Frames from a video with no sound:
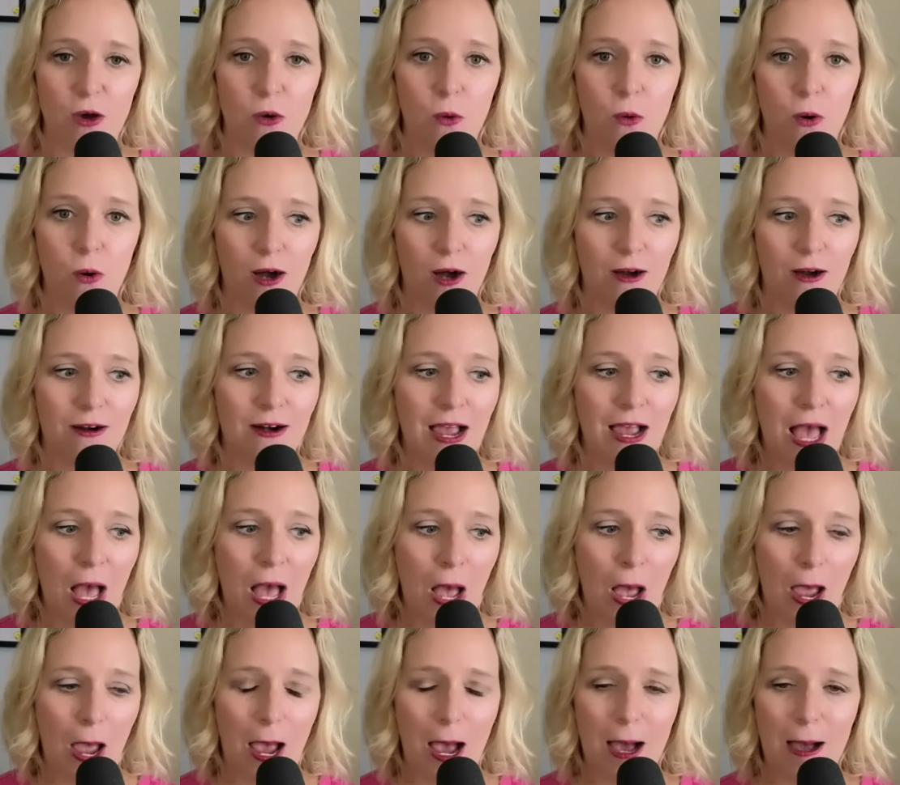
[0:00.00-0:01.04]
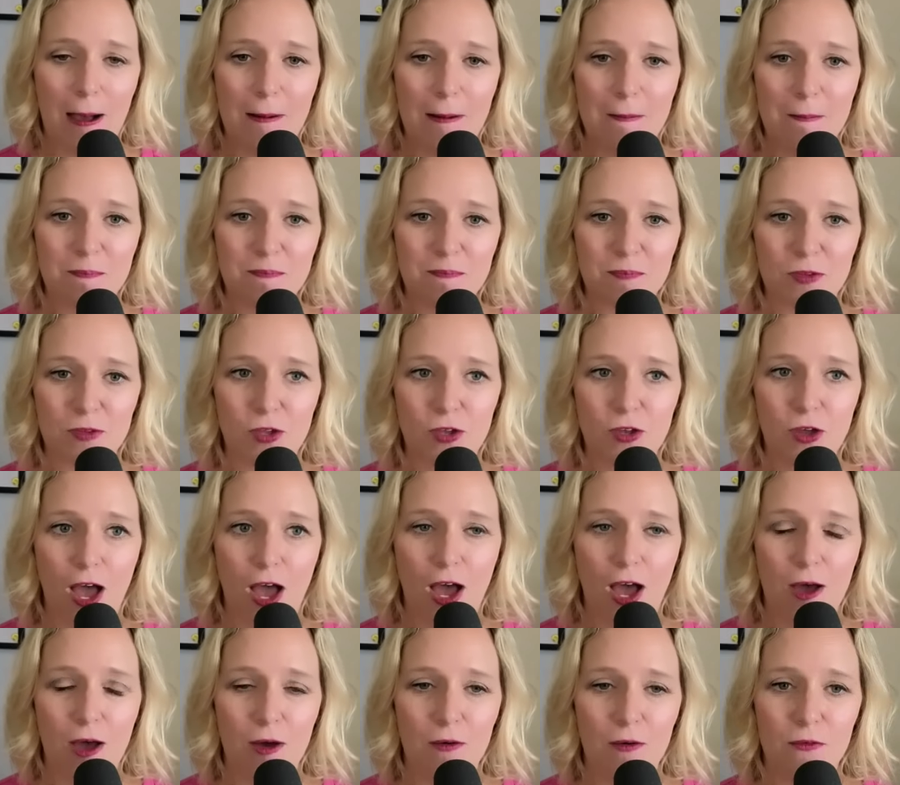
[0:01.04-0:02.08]
Or
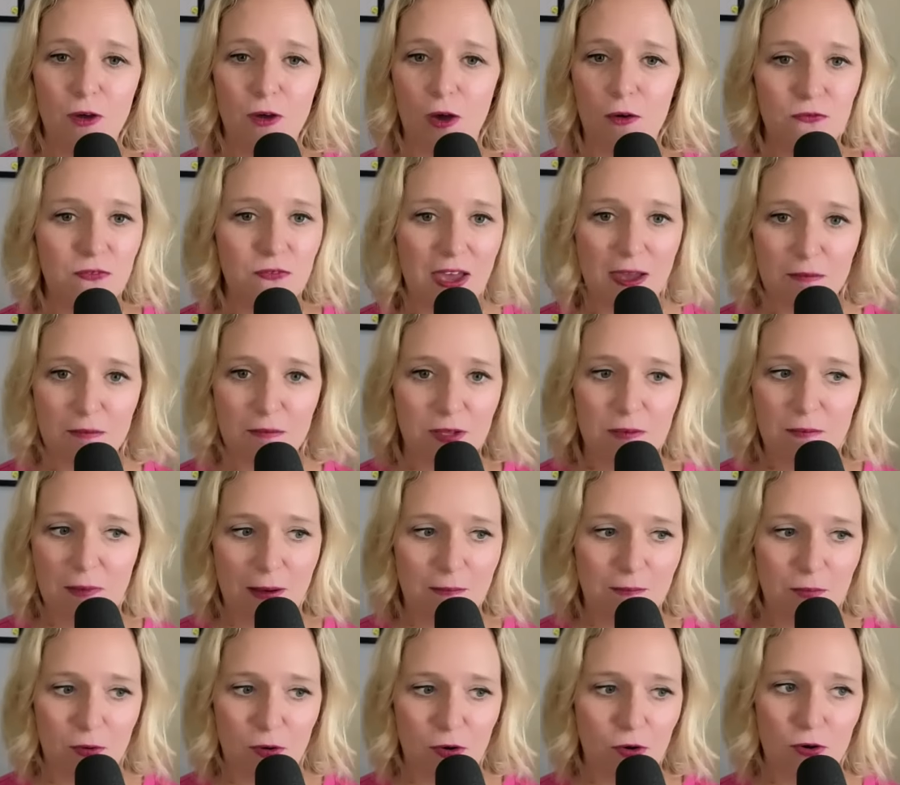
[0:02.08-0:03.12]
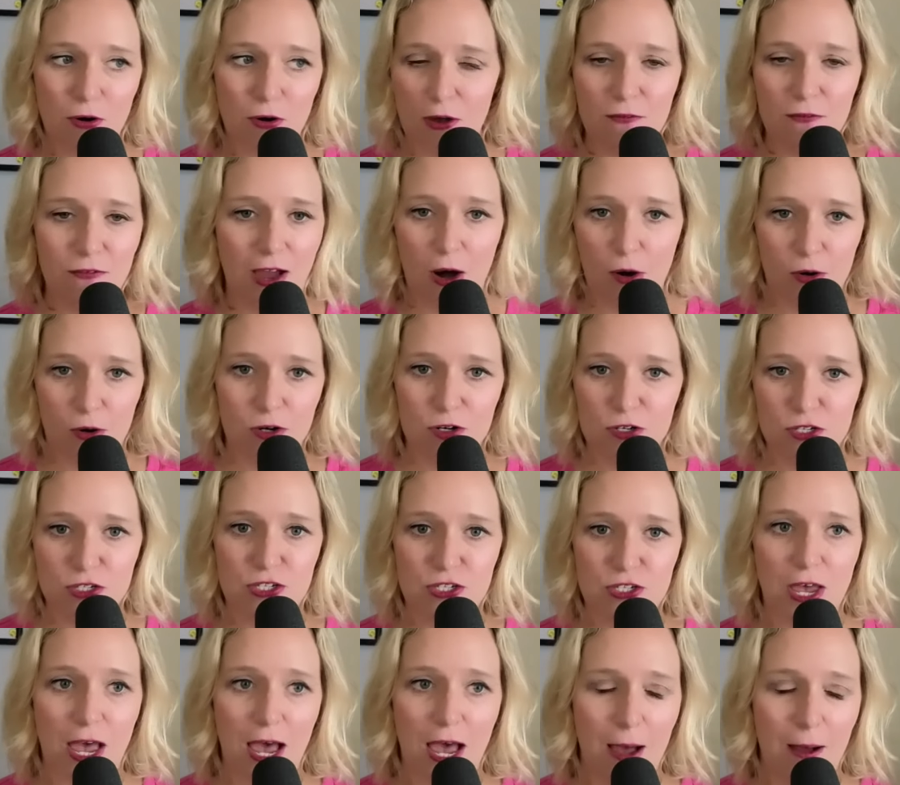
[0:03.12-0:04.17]
a family member of ours
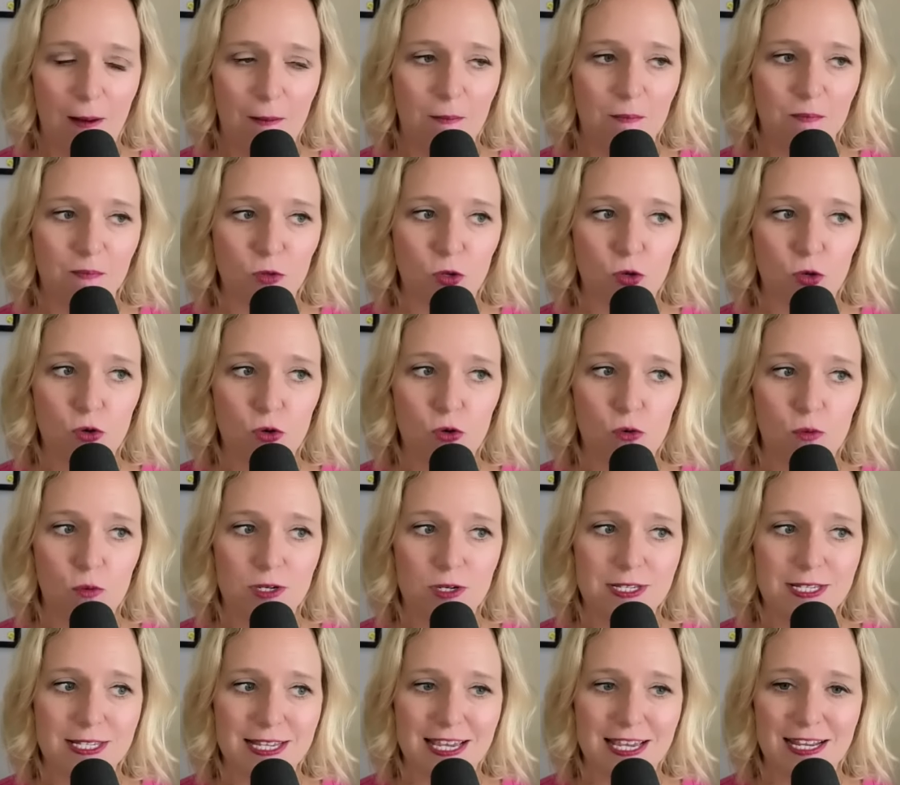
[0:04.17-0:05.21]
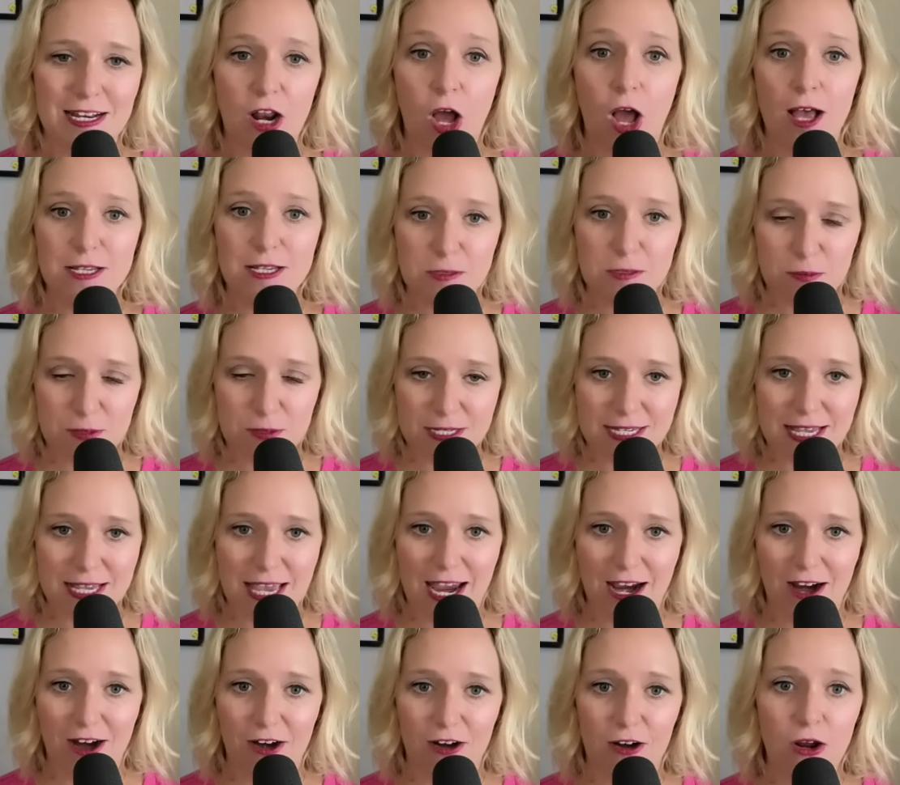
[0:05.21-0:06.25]
who was in hospice
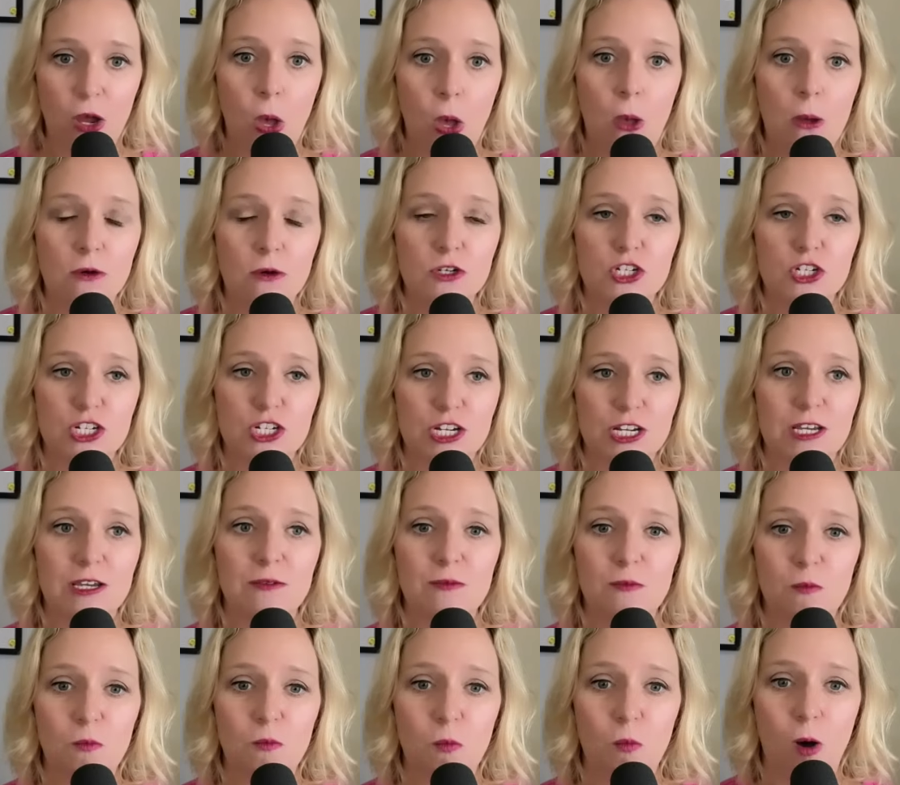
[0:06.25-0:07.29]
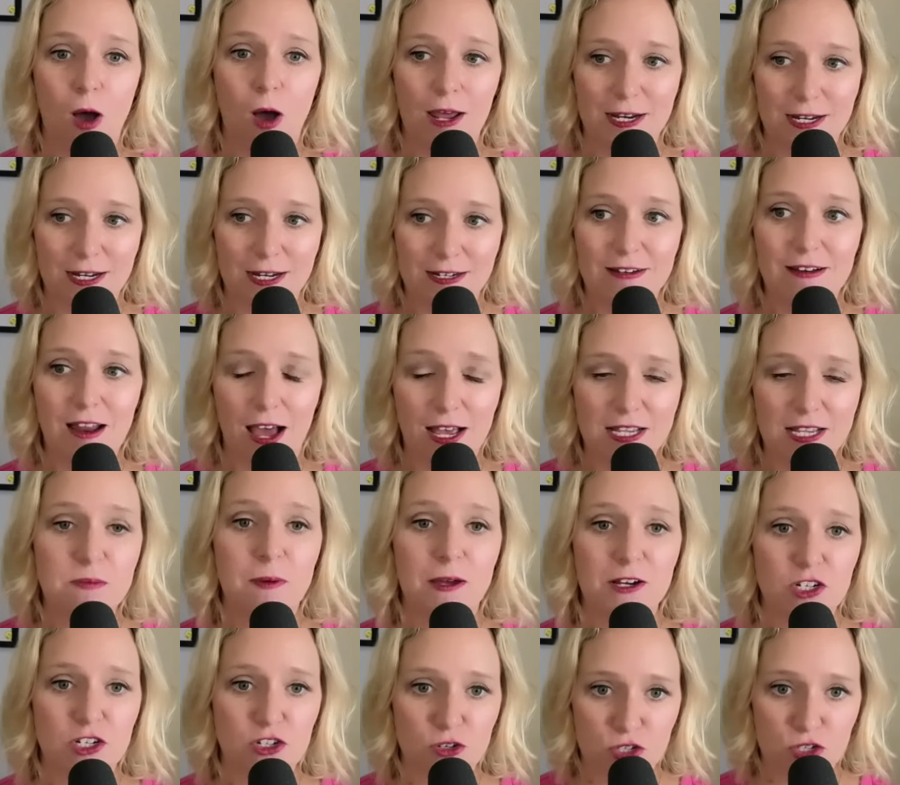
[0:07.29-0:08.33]
care, she wanted a
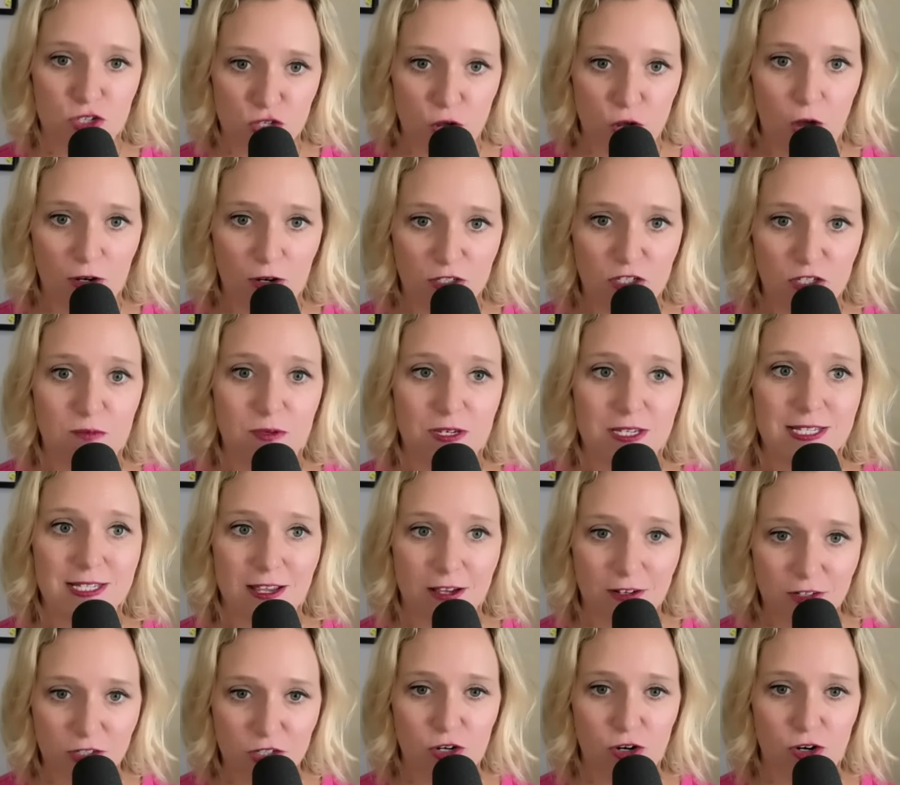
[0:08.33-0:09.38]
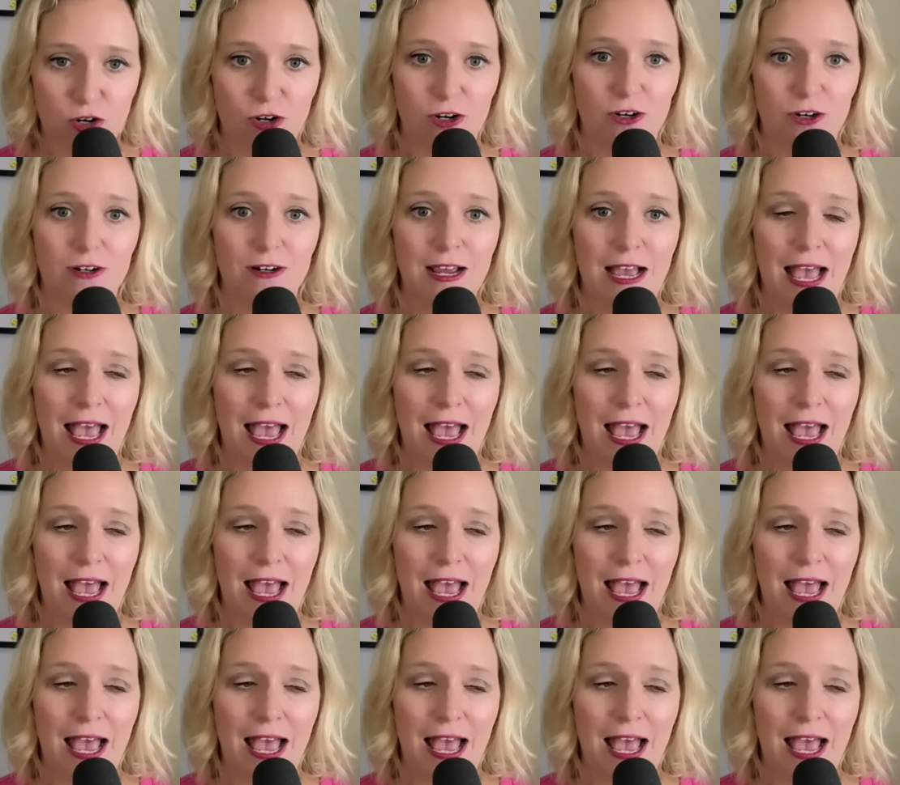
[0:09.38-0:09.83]
special song to be sung to her.